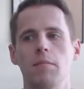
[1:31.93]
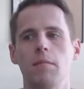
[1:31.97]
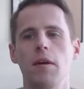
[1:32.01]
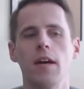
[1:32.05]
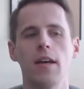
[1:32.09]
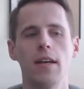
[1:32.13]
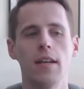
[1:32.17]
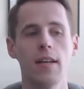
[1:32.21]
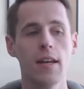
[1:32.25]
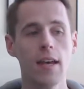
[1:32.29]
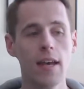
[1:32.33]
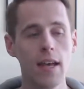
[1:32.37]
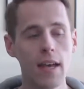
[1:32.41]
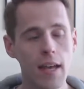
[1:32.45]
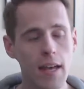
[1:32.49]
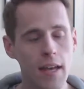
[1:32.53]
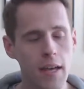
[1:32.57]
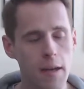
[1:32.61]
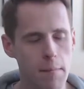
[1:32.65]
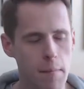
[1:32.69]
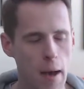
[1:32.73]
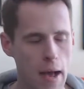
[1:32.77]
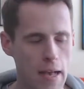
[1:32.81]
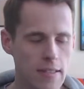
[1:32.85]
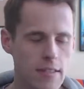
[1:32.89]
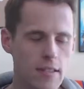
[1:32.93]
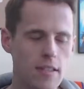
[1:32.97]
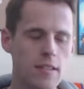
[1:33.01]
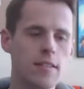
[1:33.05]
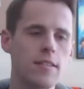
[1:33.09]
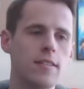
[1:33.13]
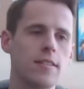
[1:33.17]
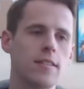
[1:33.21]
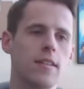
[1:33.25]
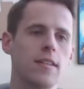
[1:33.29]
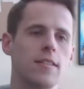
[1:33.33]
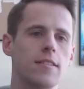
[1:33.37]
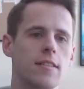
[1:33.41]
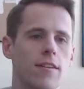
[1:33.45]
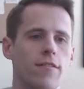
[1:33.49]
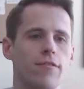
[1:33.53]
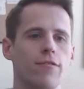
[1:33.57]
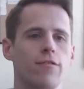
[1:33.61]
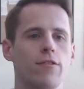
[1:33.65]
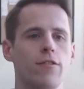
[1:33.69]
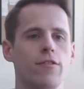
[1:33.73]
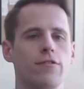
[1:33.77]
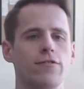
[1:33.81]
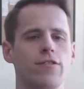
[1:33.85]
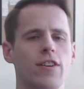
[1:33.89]
But Basilisk is a
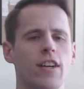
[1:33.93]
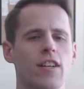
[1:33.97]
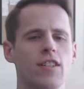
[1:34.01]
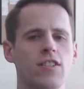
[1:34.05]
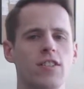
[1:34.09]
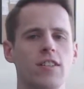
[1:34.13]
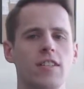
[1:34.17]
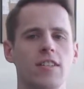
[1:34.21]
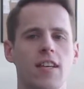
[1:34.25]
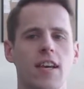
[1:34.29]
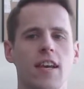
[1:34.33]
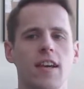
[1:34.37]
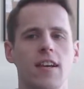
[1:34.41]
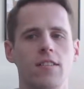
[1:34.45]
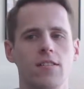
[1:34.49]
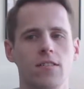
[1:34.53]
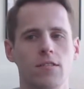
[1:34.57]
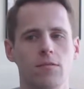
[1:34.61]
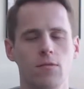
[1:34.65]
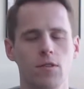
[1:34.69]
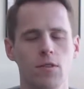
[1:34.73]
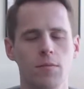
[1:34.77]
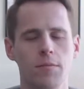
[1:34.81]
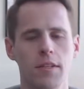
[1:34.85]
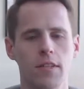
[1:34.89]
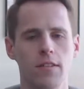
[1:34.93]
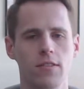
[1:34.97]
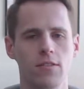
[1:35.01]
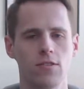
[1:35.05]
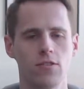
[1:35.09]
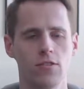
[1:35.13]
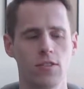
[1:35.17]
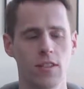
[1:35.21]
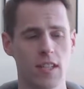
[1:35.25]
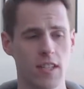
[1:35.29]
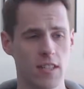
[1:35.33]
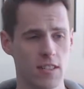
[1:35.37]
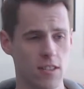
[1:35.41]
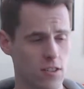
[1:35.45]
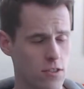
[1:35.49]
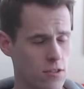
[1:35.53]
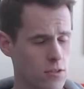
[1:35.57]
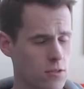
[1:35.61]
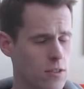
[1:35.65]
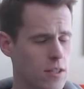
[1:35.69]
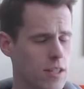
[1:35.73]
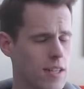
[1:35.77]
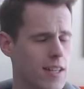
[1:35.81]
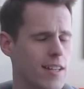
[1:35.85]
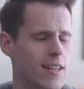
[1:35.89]
refreshing take on the Romeo and Juliet
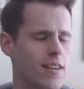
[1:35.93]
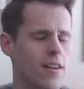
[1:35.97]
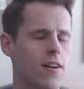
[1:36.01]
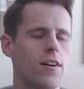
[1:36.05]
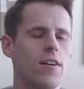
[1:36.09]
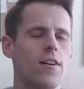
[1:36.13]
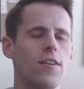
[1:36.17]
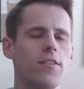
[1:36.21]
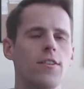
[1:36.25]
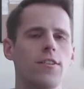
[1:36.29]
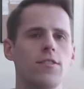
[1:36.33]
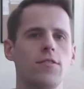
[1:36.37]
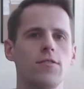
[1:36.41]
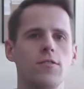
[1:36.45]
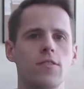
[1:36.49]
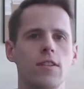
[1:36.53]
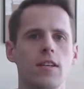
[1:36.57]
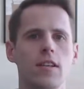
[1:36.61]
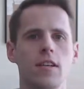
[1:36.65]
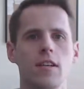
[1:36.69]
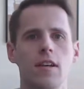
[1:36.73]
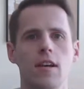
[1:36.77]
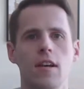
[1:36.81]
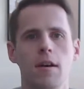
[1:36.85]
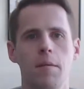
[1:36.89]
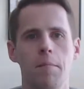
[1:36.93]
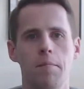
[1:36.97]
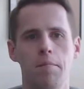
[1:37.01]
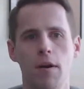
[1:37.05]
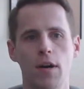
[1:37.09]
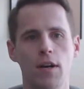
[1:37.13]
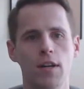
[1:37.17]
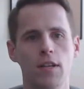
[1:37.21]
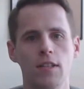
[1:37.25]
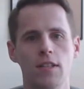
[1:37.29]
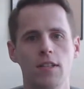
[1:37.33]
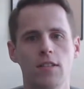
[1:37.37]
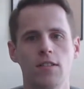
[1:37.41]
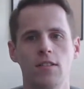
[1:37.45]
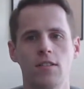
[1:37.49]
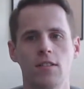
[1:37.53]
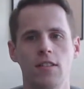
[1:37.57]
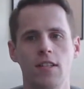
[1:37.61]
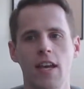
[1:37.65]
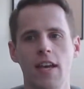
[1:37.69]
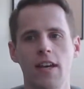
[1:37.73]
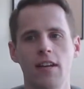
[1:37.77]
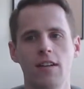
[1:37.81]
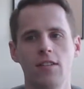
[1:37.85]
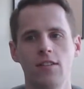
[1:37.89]
story, and although the Bard's
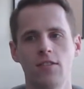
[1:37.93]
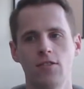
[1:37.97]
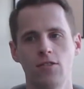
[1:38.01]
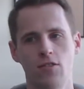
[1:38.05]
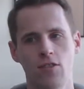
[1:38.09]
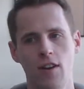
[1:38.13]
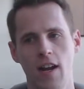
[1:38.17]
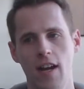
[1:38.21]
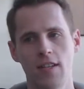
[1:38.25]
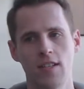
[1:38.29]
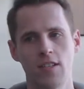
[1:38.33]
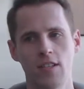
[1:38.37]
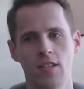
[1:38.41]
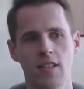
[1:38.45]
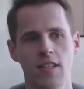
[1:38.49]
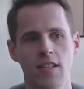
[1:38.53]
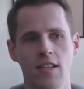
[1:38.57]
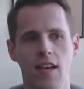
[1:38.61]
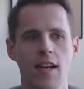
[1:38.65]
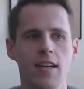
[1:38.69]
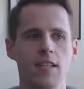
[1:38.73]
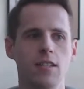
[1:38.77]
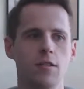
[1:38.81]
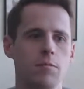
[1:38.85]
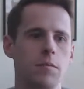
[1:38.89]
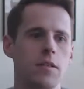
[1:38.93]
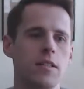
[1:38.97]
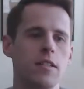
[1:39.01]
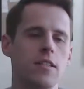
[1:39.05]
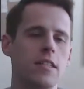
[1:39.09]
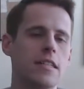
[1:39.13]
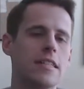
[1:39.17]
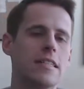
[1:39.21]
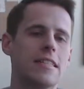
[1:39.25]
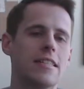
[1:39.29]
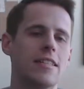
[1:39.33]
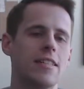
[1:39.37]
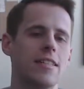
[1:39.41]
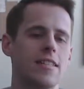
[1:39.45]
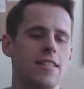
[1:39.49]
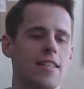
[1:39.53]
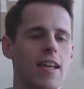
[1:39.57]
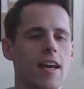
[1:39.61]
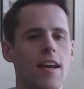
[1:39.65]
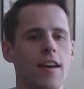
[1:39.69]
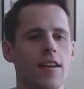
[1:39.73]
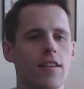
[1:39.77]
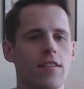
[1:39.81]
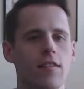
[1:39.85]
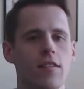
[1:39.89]
Tale tragedy has been done to
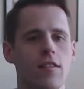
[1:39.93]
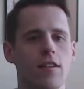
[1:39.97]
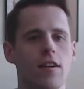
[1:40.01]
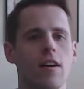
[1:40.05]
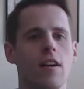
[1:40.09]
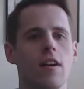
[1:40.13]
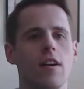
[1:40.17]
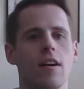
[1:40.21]
death,